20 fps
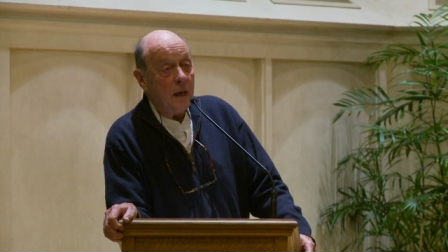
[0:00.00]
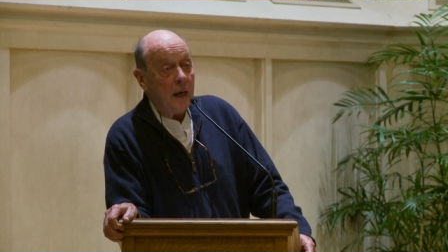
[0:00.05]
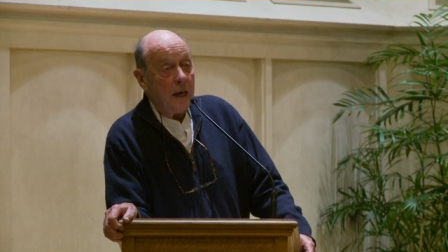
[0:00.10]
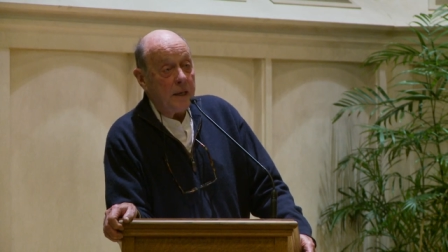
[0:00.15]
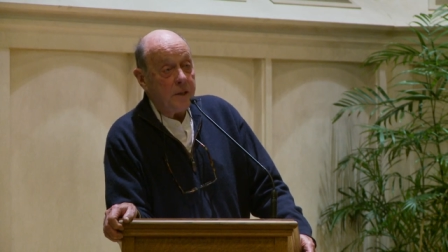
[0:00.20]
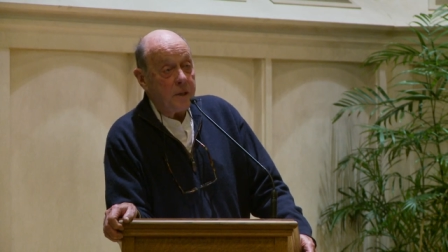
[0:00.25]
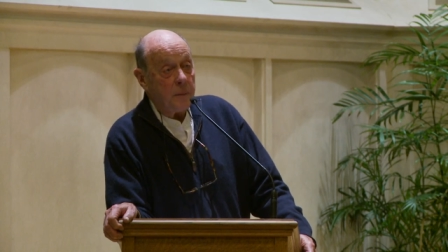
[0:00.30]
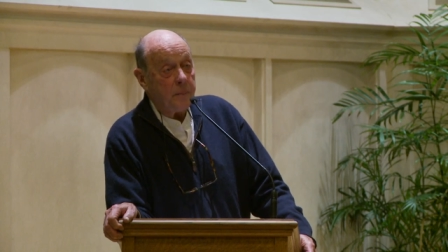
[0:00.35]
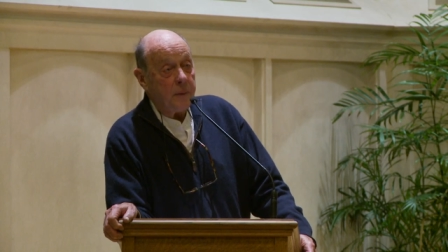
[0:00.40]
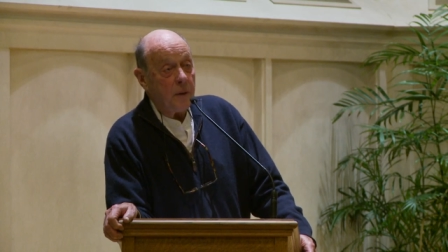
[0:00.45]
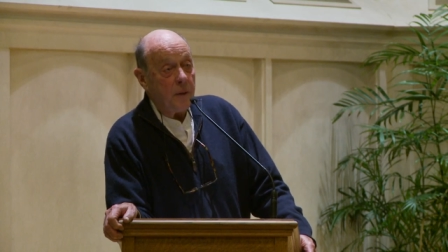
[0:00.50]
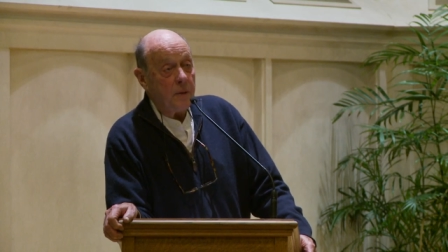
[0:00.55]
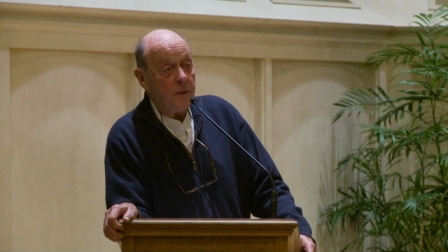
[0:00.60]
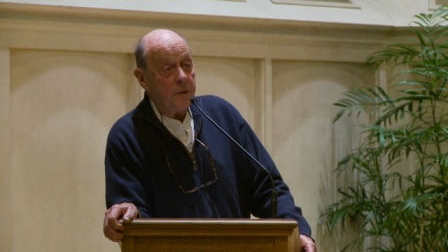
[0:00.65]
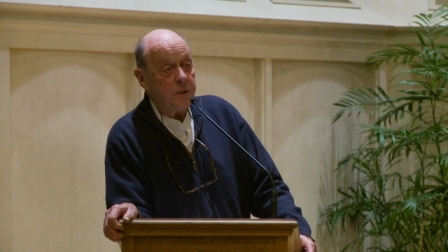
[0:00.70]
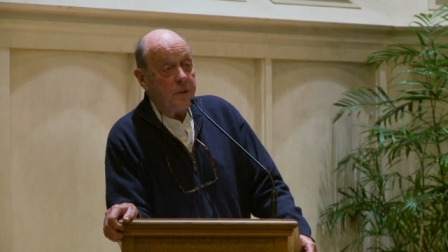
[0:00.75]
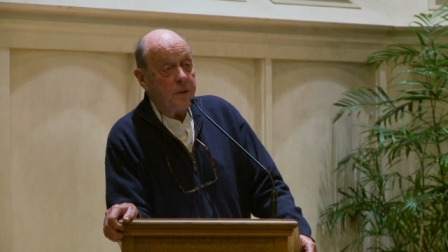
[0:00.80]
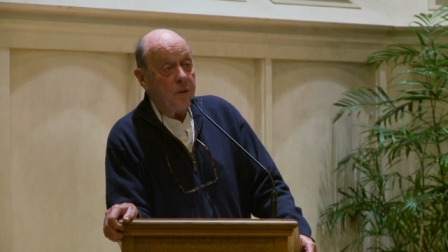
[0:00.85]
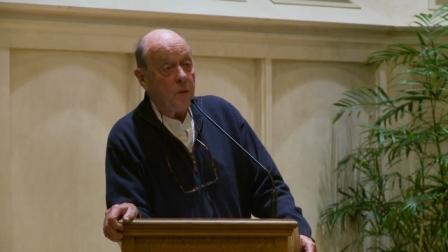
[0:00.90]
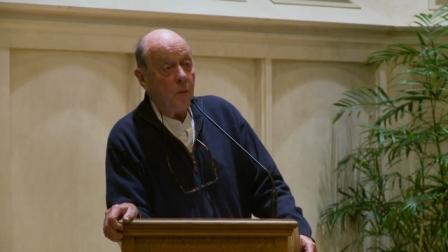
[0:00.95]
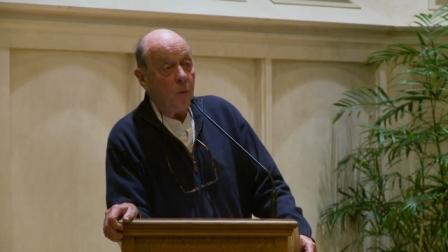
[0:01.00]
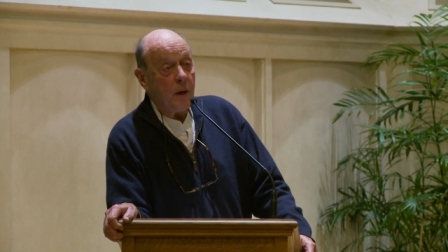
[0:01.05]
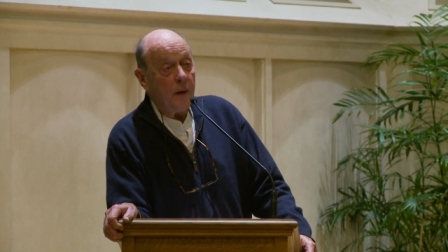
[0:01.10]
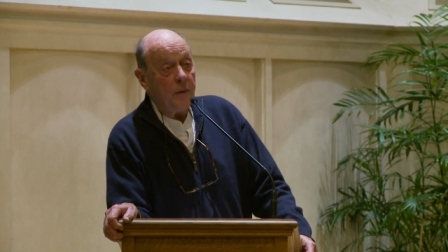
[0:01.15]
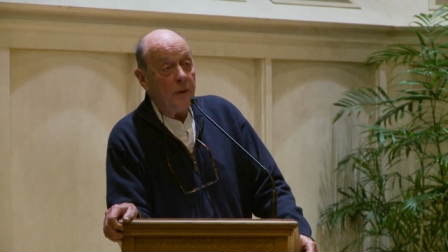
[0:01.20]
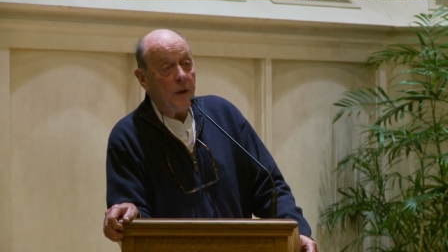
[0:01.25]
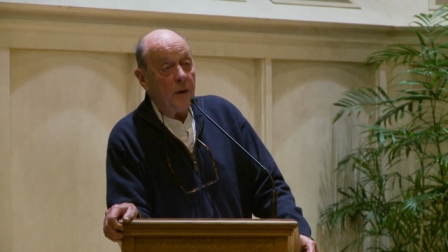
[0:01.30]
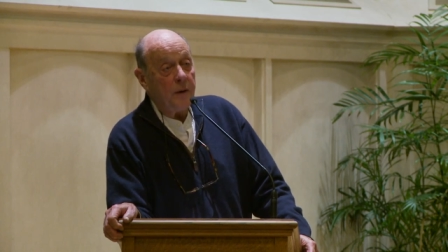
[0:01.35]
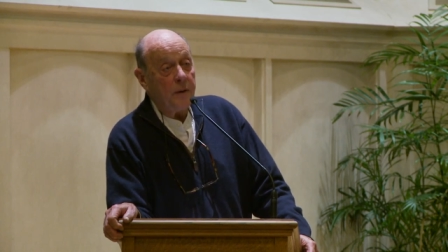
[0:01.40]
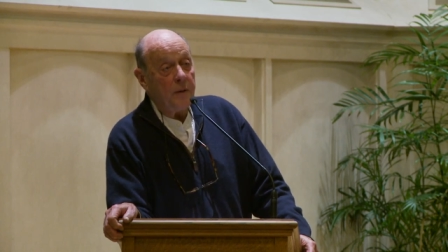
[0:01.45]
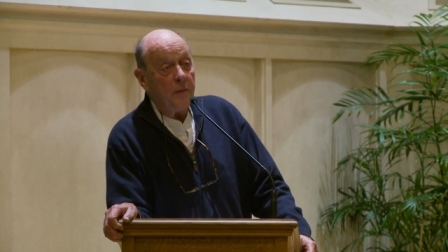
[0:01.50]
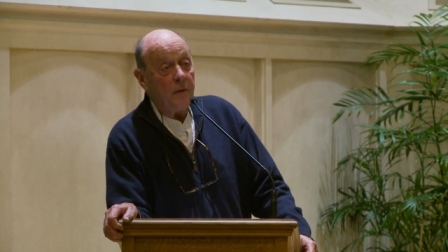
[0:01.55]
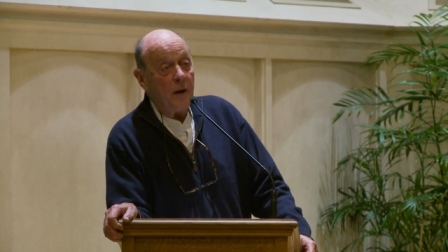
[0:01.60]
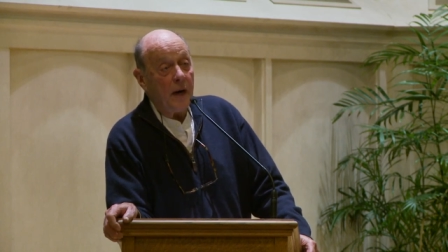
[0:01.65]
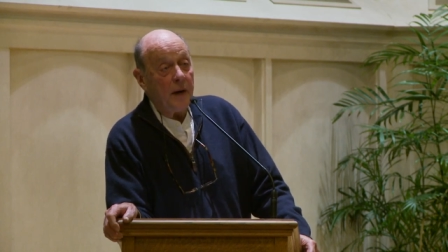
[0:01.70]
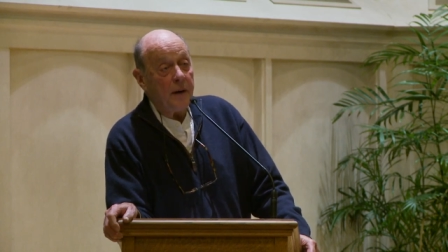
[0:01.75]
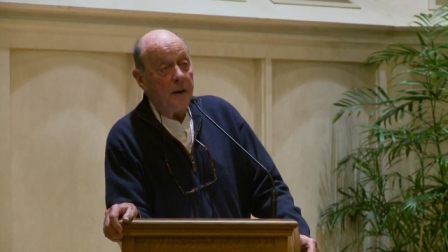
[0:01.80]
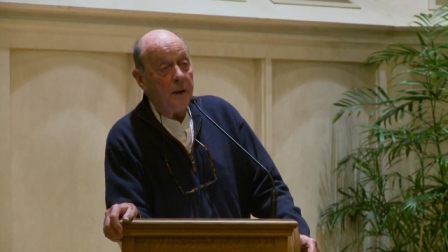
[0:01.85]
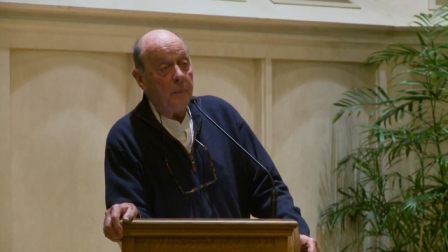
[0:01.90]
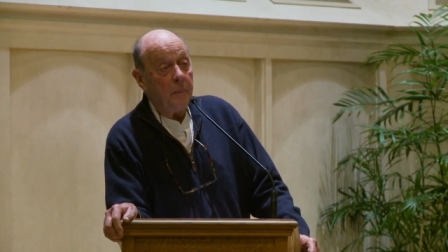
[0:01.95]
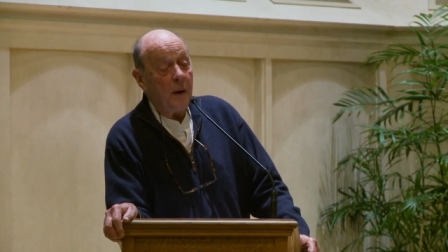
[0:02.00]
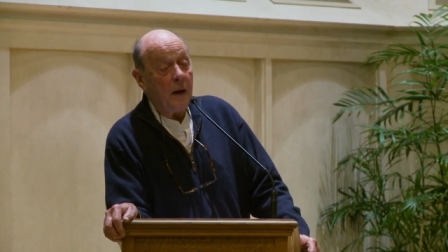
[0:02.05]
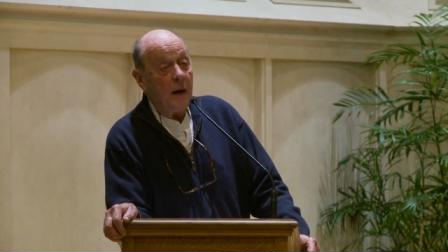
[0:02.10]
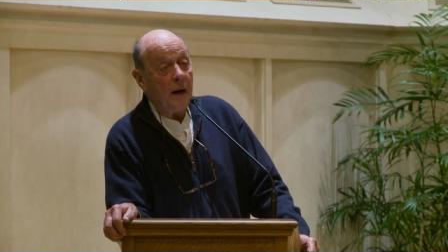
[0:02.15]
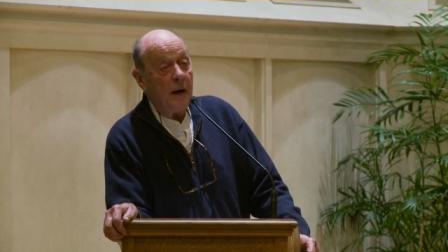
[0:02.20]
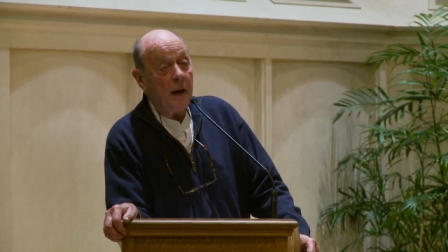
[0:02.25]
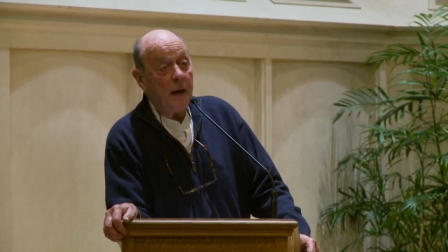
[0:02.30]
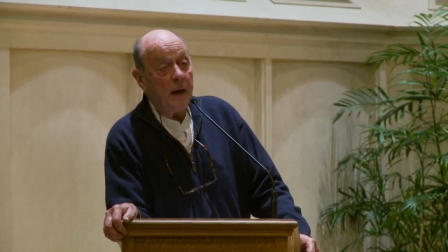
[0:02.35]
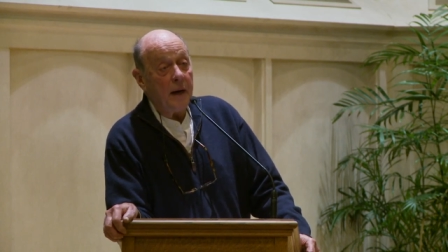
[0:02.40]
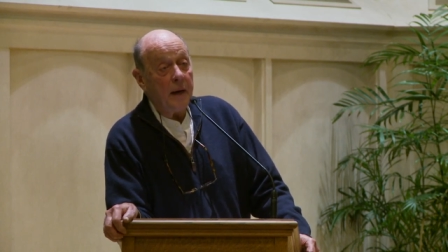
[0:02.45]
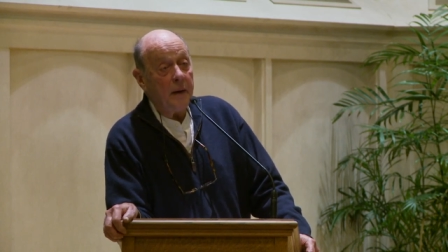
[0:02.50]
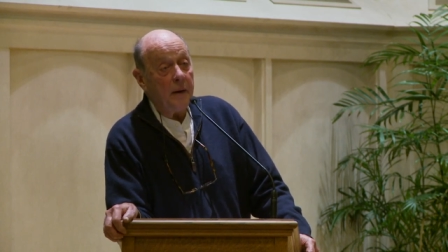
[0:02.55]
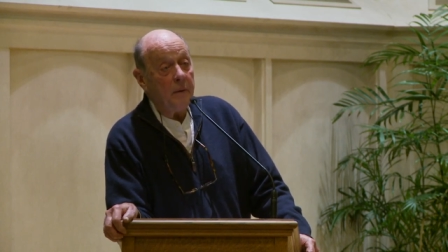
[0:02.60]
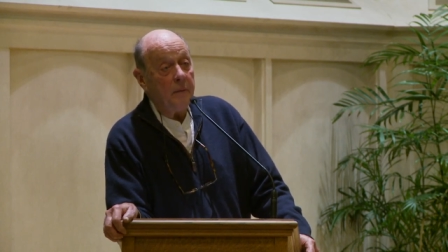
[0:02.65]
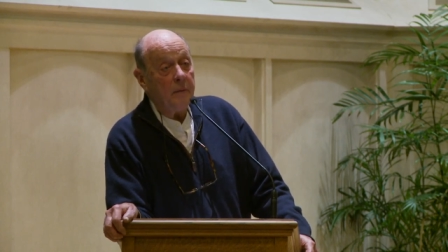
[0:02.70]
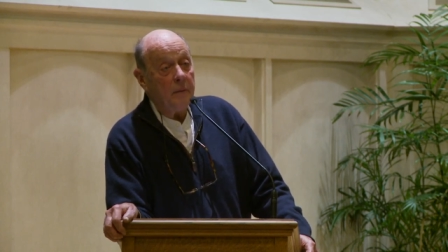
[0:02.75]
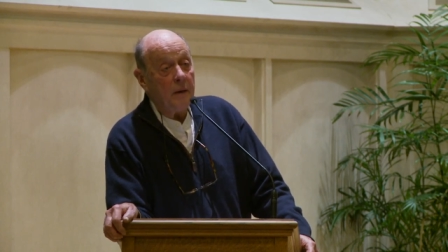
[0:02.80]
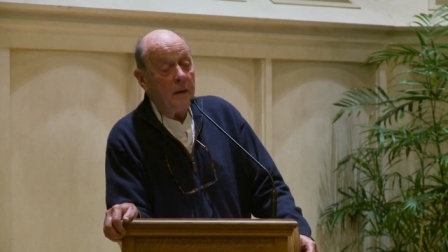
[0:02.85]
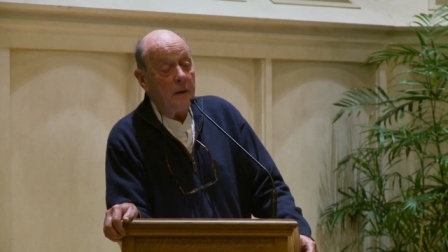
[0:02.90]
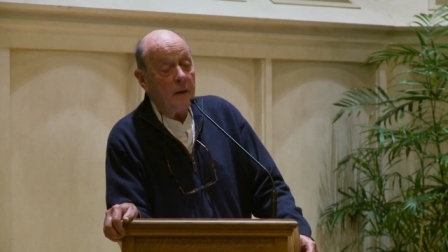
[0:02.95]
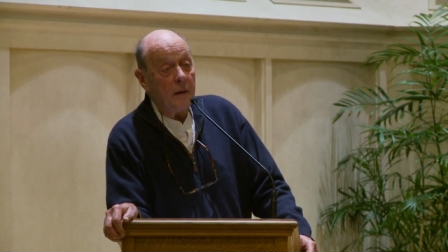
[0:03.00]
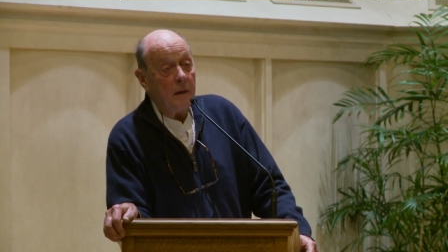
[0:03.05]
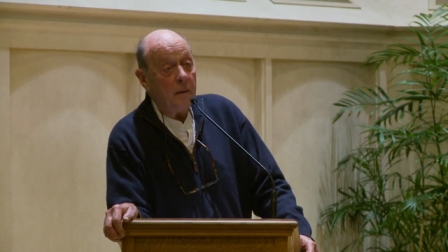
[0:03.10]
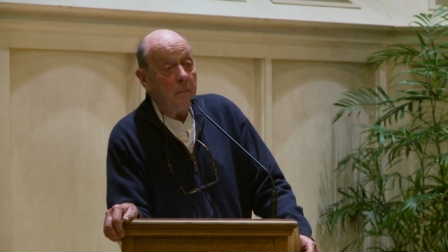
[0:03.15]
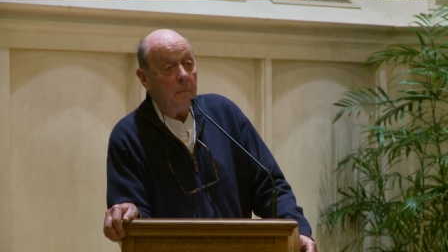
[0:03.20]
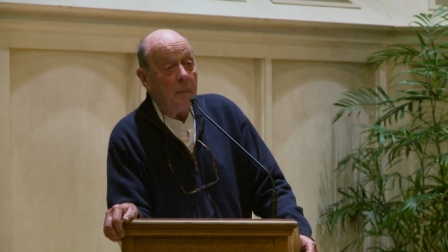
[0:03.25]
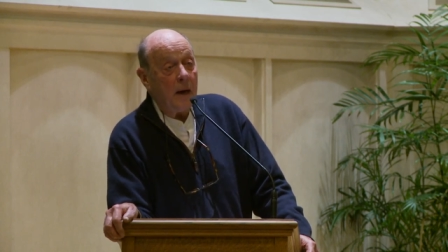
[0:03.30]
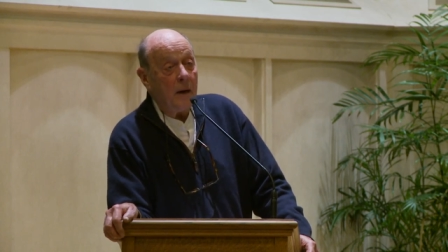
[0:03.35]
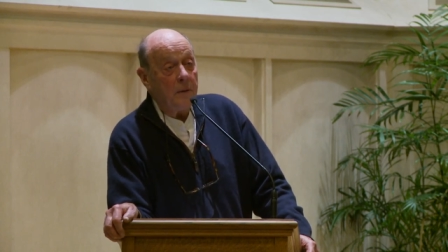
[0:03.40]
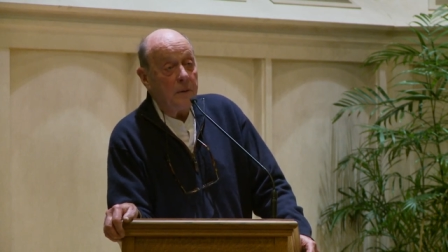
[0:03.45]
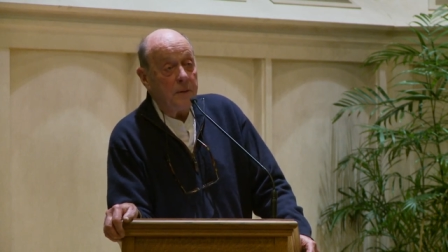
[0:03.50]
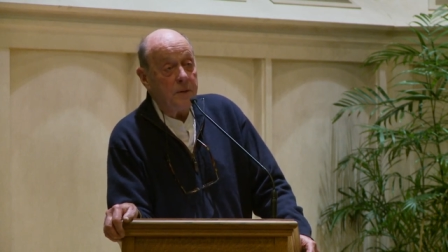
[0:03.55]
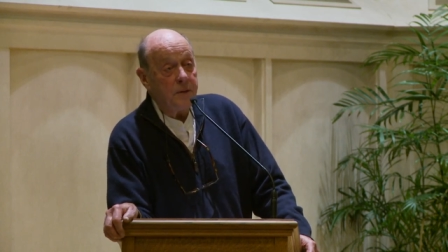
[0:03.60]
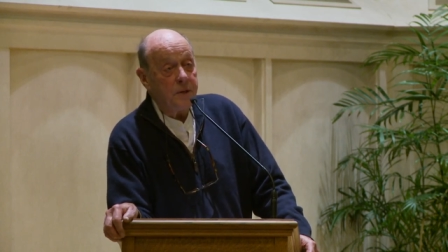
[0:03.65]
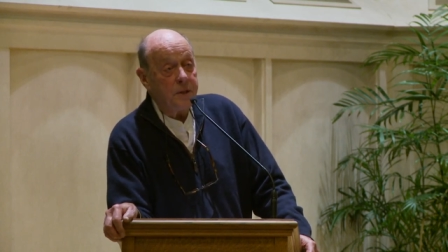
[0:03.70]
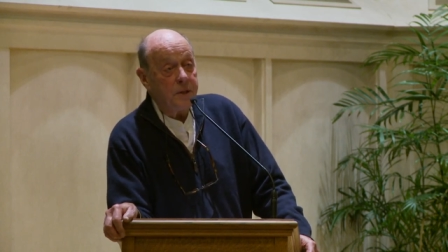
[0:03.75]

as opposed to when they're divided by uh, mountains.